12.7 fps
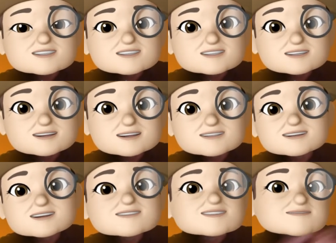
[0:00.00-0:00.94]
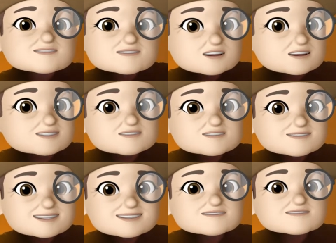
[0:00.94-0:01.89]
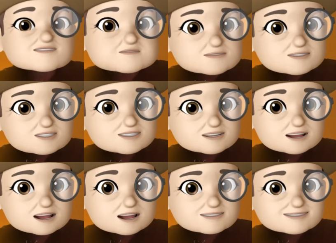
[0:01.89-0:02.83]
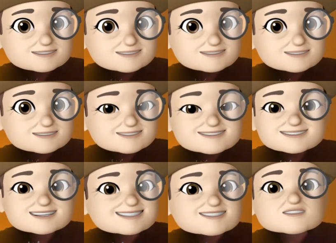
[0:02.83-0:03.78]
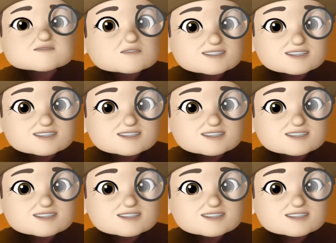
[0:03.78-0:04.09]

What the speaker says: then they're arguing that's a switching cost. It's not a switching